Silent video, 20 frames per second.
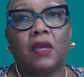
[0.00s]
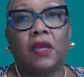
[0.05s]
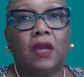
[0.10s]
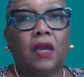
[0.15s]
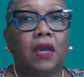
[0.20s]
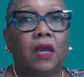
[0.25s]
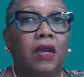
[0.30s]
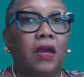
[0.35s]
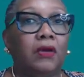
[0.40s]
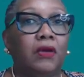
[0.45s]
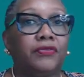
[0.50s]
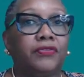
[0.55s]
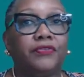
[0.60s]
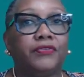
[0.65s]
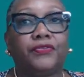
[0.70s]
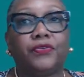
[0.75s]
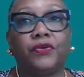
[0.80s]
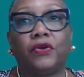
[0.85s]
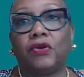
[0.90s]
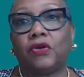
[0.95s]
the
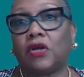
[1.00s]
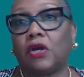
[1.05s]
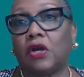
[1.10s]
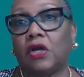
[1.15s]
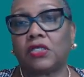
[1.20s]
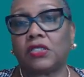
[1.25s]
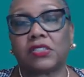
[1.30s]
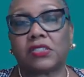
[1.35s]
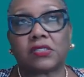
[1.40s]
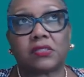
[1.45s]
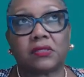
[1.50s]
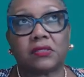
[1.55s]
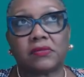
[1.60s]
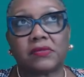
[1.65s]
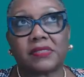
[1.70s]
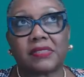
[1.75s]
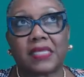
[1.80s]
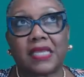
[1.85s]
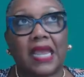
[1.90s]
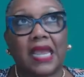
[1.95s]
fuel cost
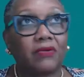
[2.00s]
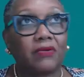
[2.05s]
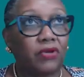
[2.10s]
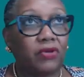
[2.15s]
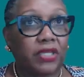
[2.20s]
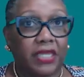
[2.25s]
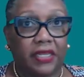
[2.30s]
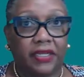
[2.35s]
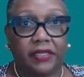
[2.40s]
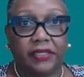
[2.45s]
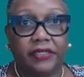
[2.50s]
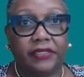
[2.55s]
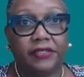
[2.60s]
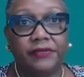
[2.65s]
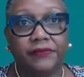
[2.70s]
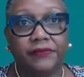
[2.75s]
skyrocketed,